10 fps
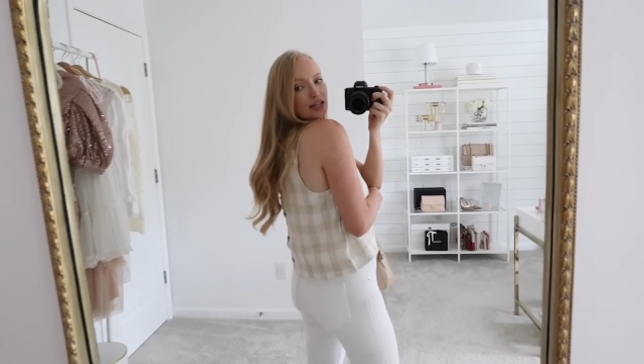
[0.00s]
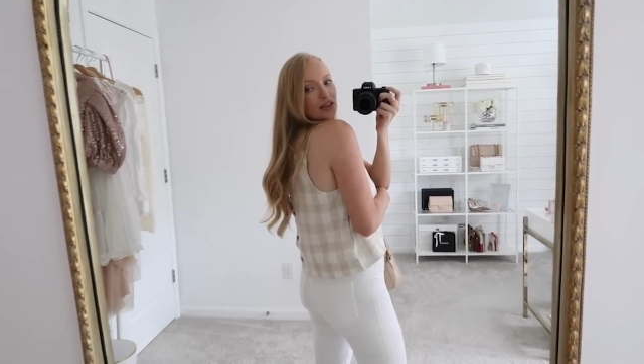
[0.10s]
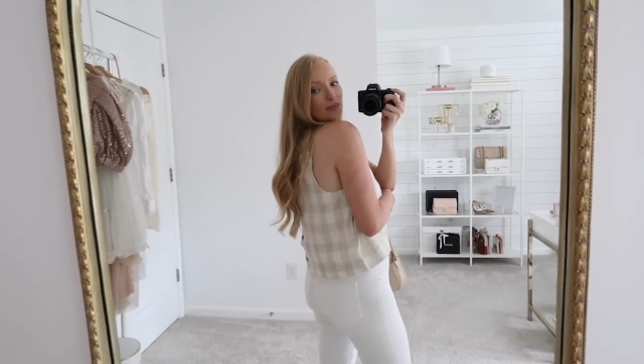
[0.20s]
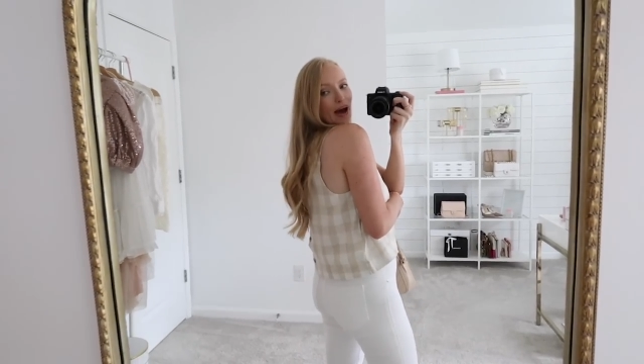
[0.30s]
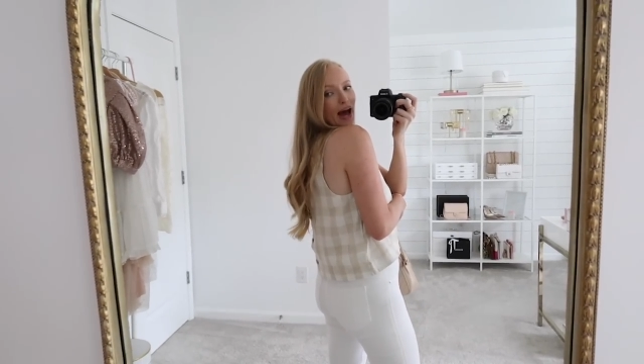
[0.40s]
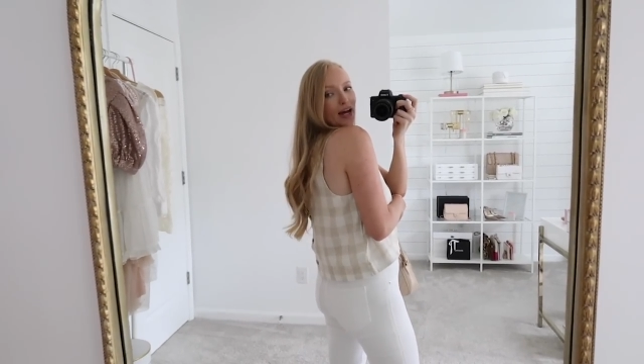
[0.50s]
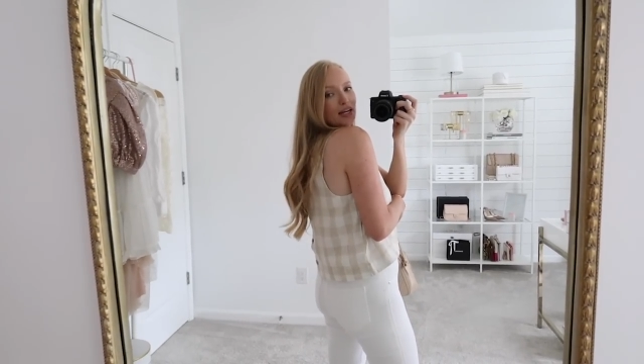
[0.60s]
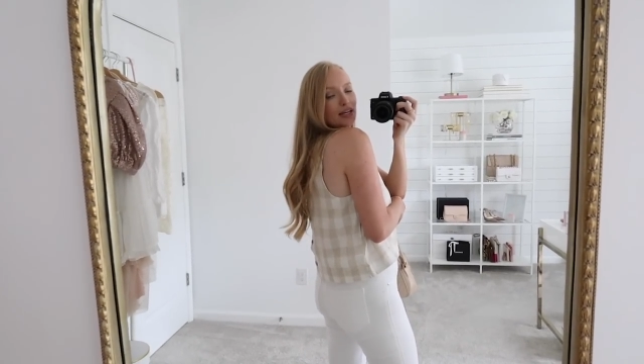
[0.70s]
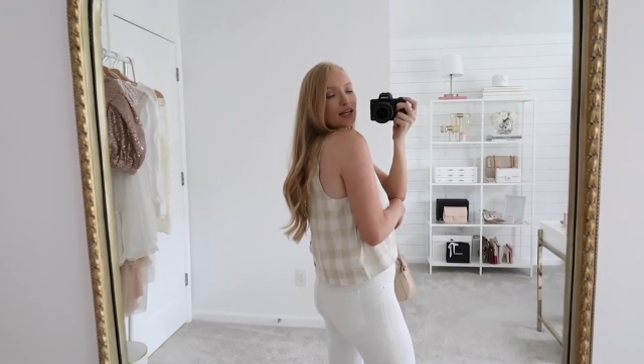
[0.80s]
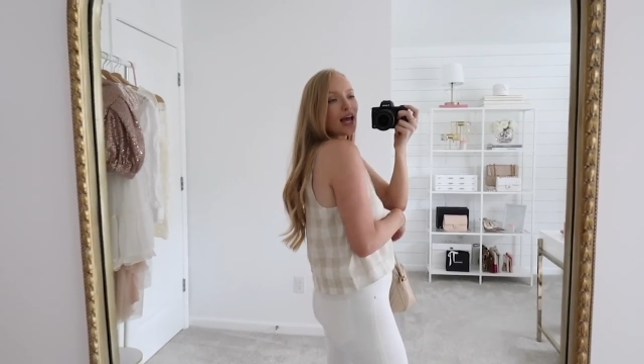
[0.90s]
in the
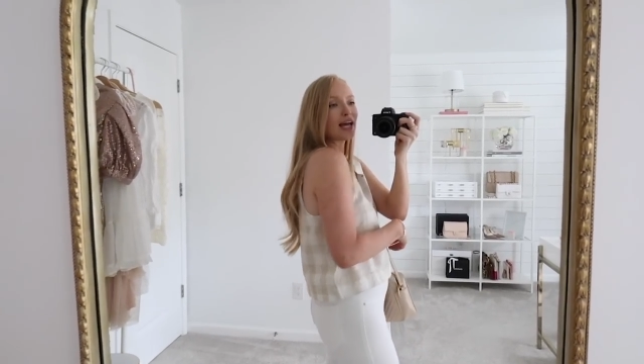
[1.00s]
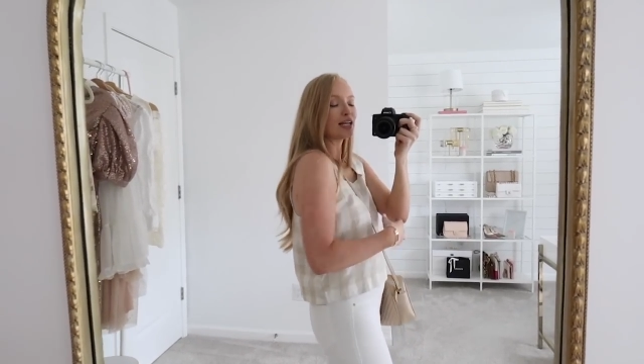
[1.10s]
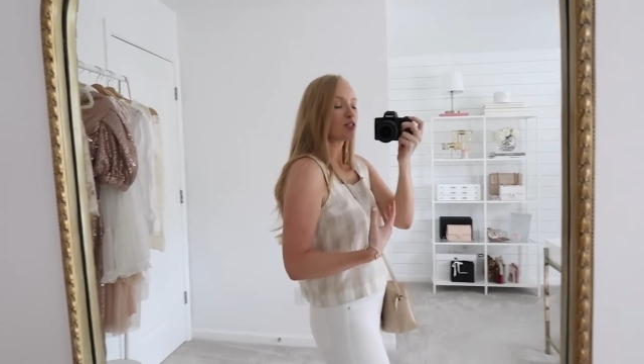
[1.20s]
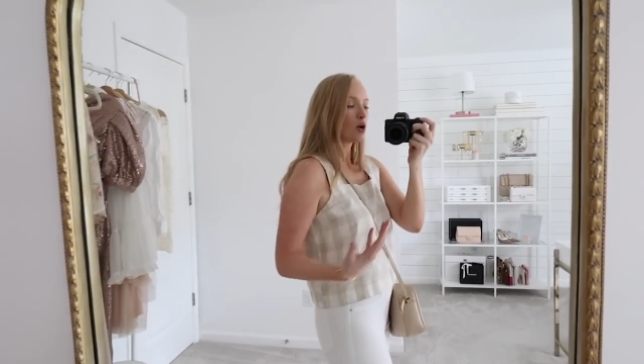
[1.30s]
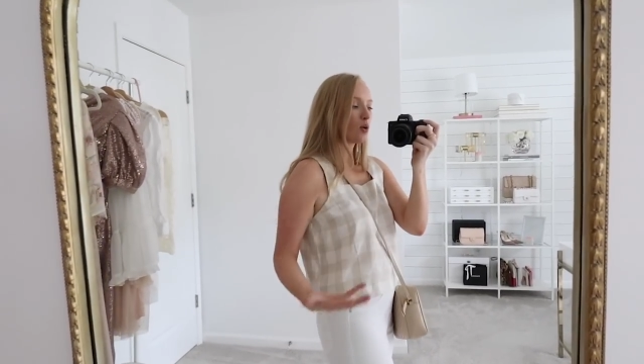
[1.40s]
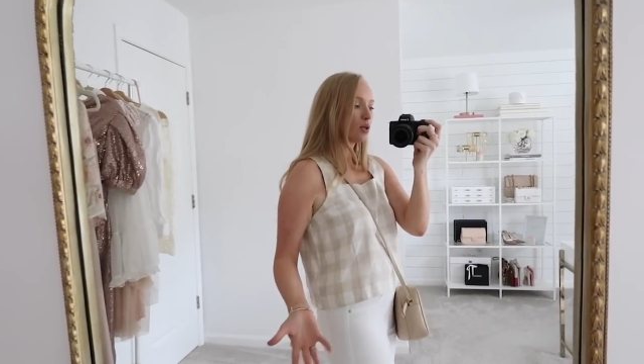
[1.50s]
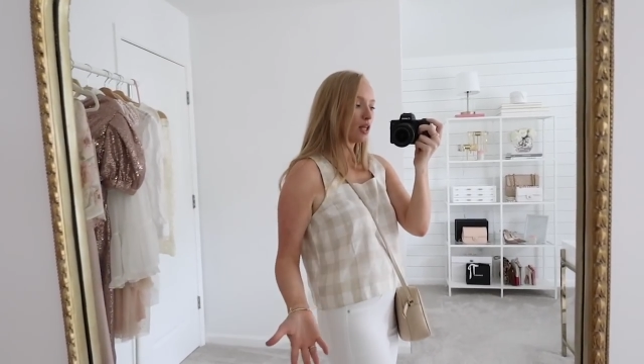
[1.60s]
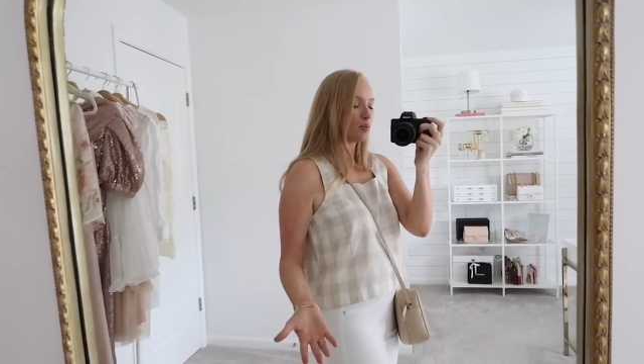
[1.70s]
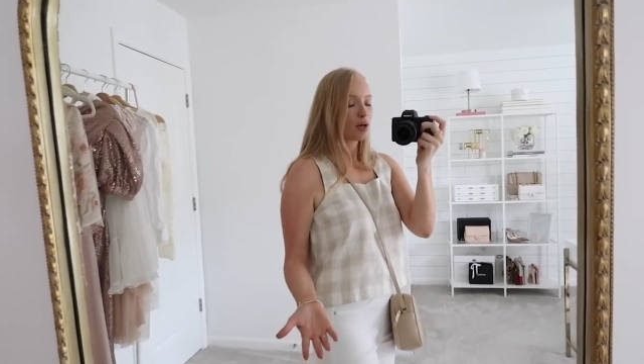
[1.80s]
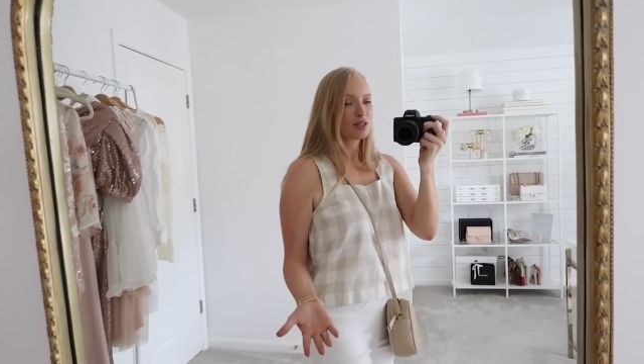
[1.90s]
back, and it
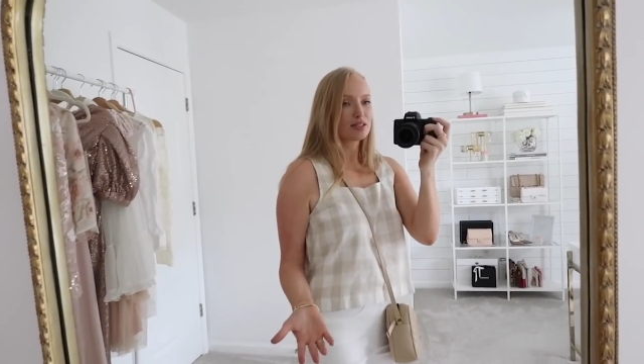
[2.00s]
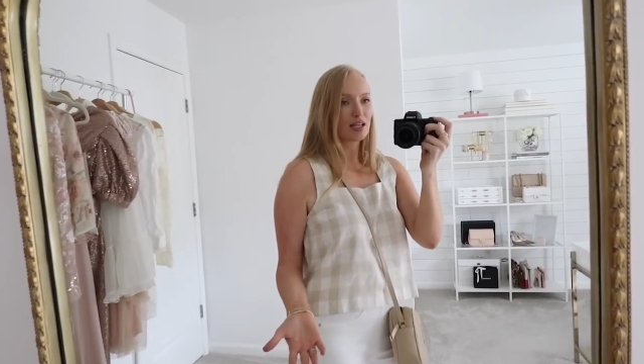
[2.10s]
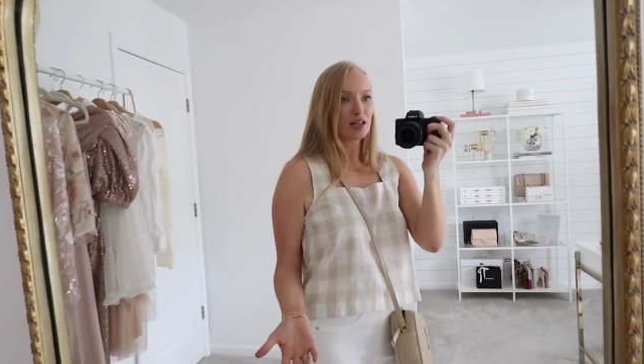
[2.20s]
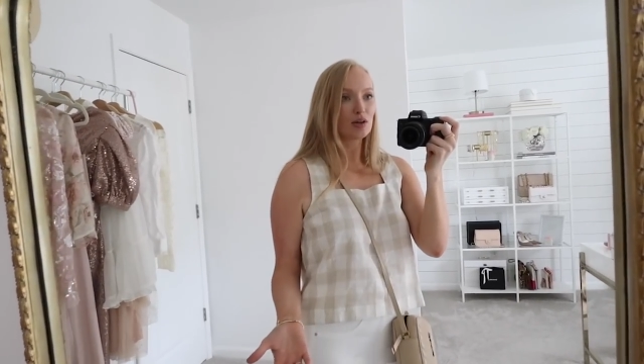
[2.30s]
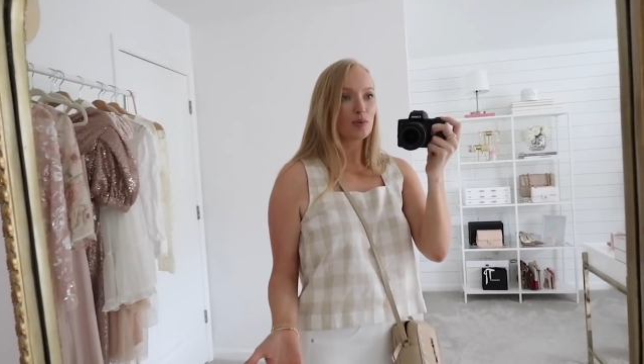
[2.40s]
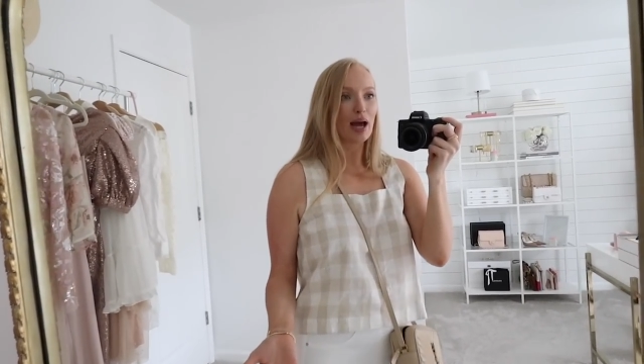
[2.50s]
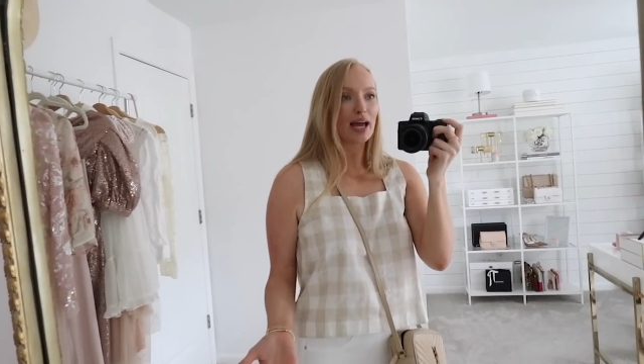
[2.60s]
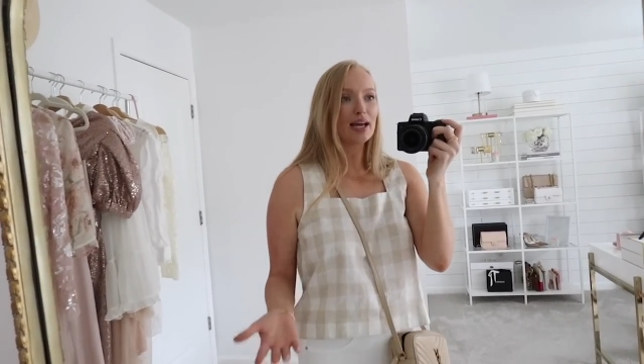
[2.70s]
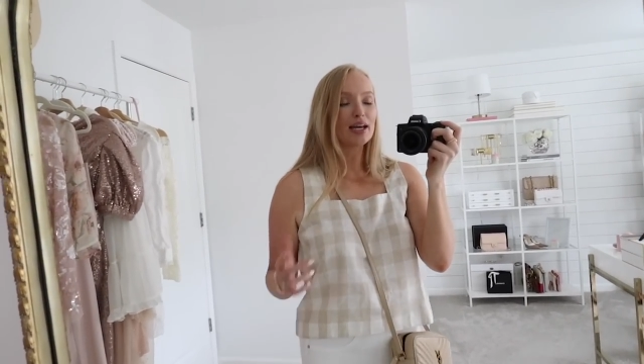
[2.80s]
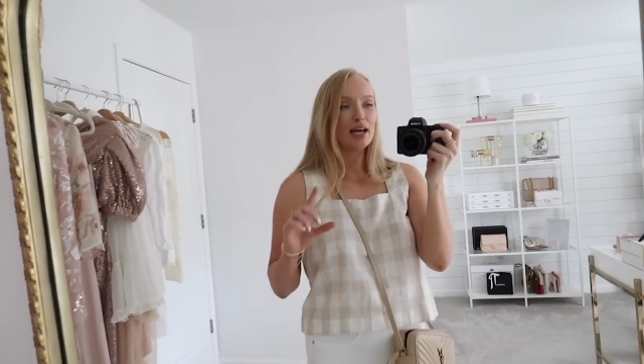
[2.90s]
totally works either
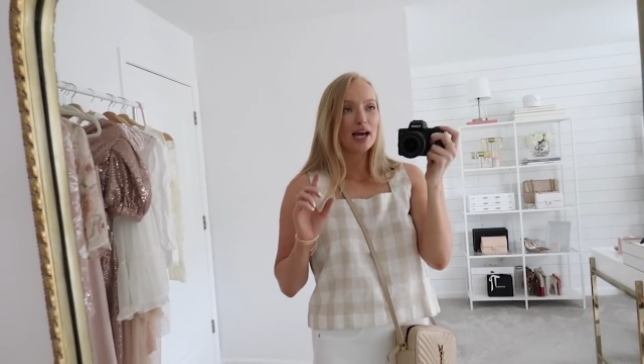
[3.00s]
way.